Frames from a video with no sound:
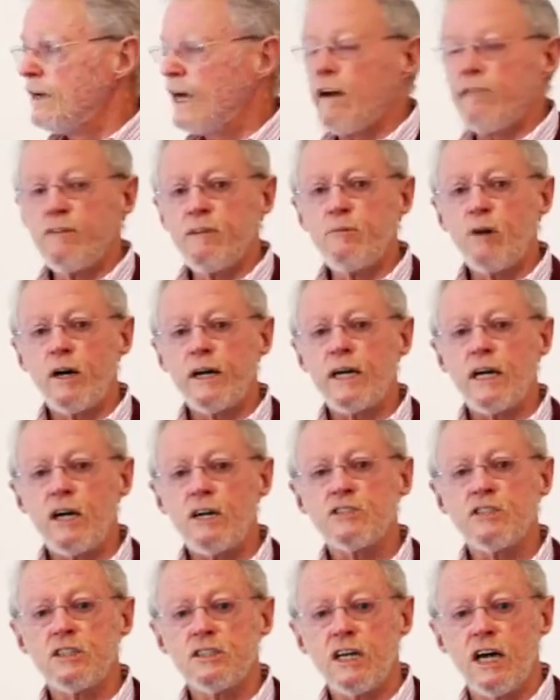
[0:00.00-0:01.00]
Everybody
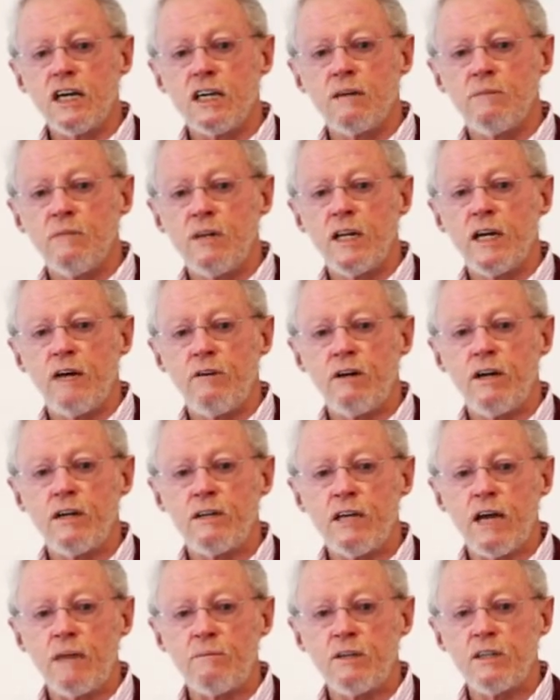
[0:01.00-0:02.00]
else had taken
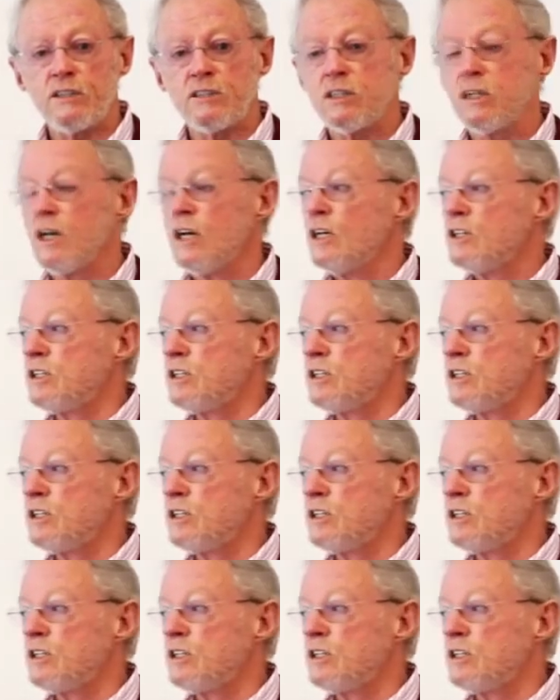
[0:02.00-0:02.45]
malaria tablets.